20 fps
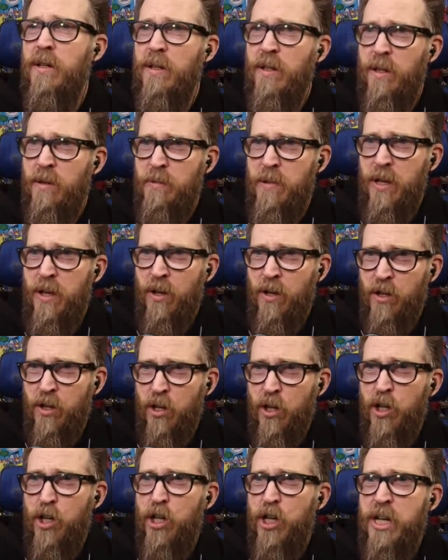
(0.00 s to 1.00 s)
Let me
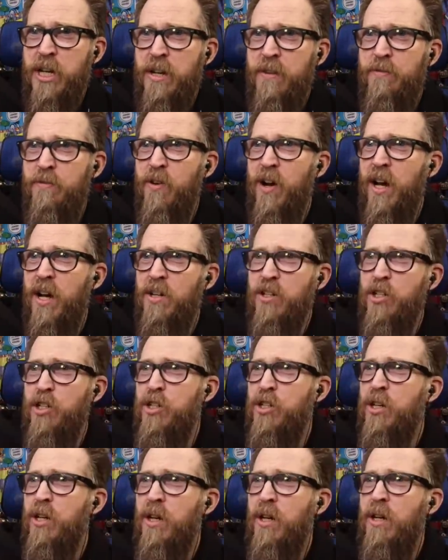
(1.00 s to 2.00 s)

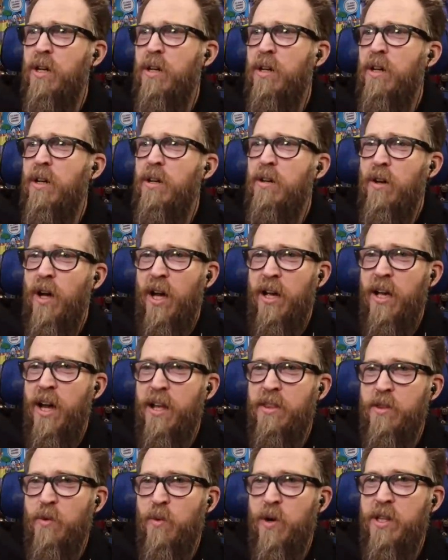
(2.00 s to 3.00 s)
refresh. I
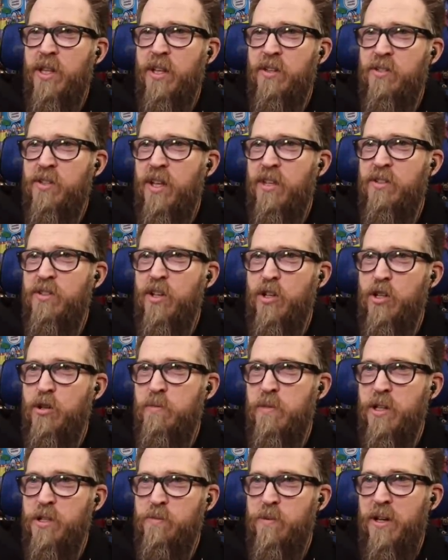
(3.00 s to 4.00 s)
got the one that says, Did you
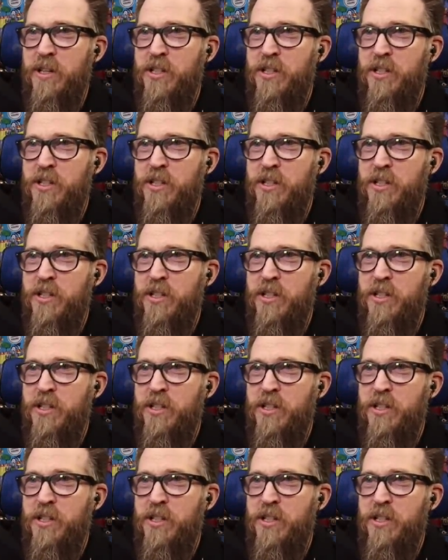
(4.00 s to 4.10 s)
miss my